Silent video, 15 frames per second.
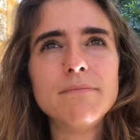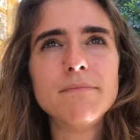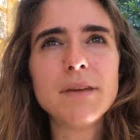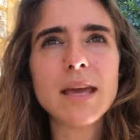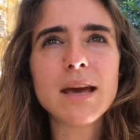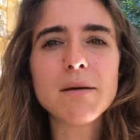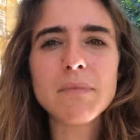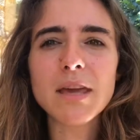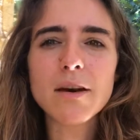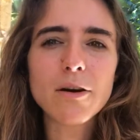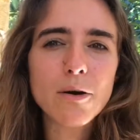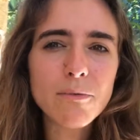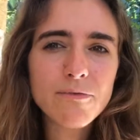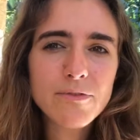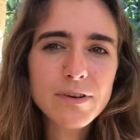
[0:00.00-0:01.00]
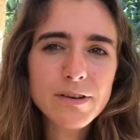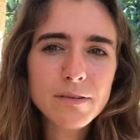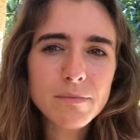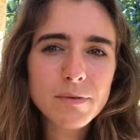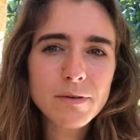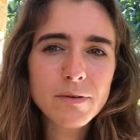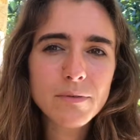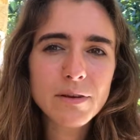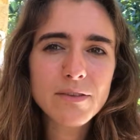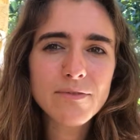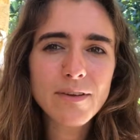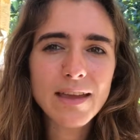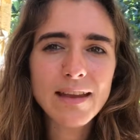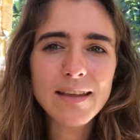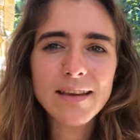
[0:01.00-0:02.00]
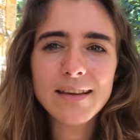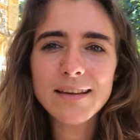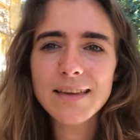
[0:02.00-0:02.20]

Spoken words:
becoming comfortable with failing